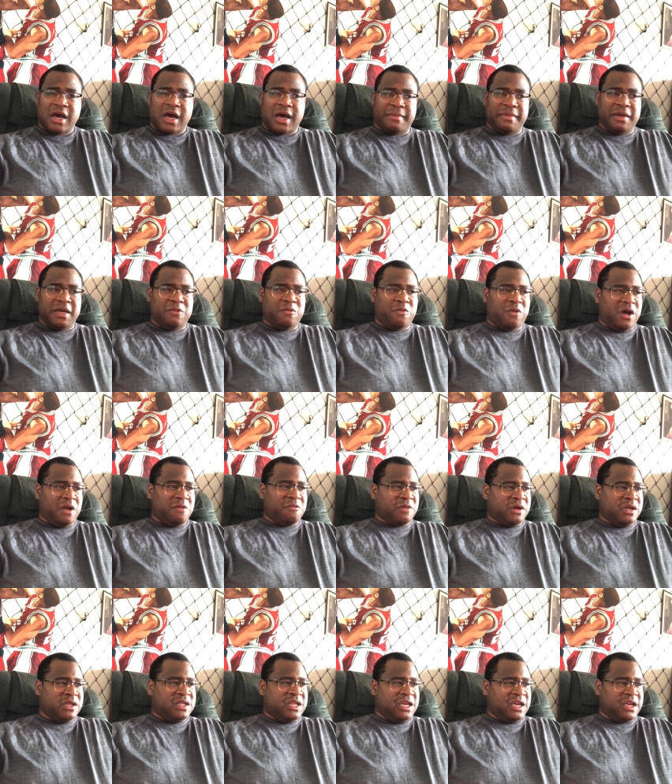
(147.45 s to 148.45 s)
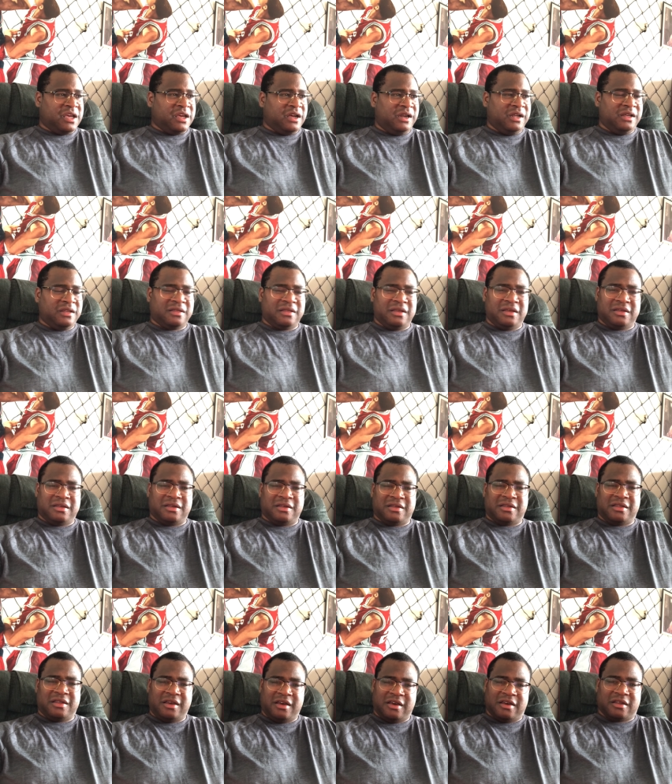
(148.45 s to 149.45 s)
I mean, what ridiculousness
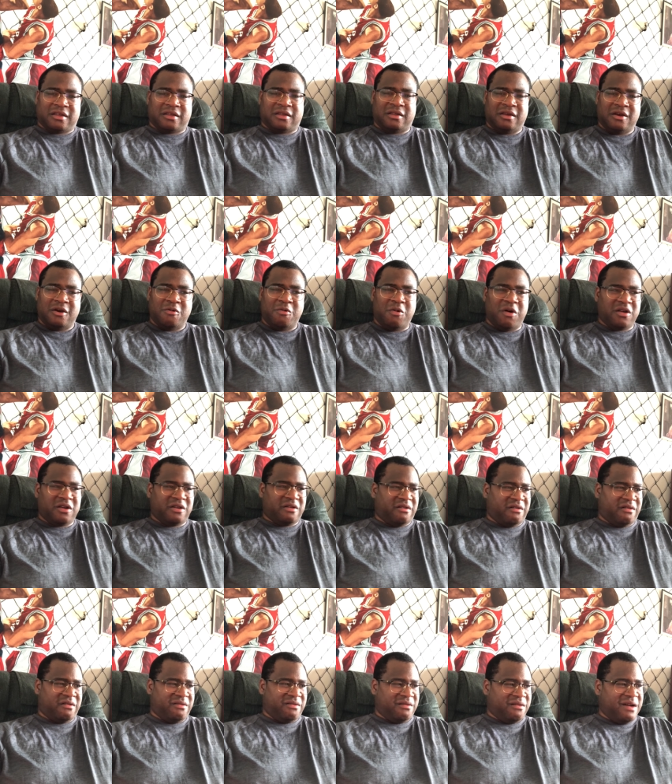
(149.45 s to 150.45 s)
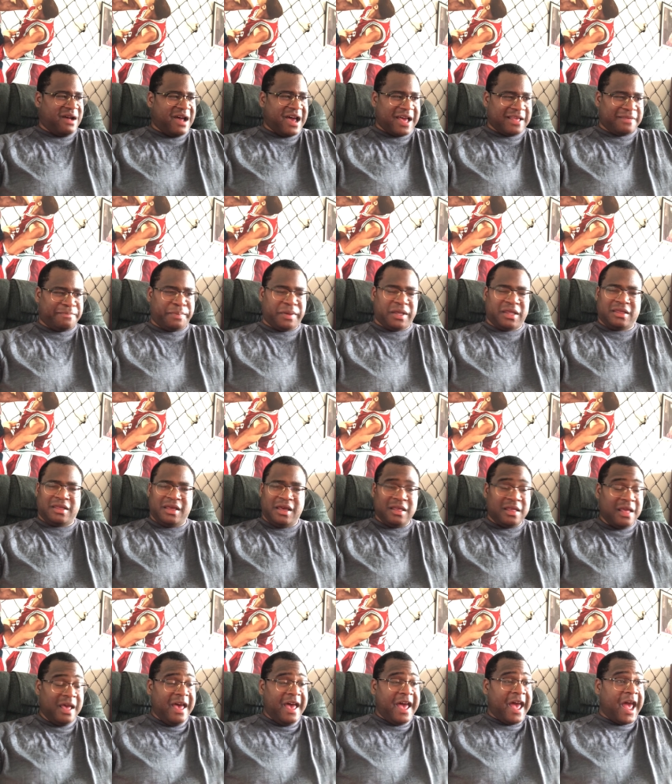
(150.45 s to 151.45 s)
is this? What crap is this?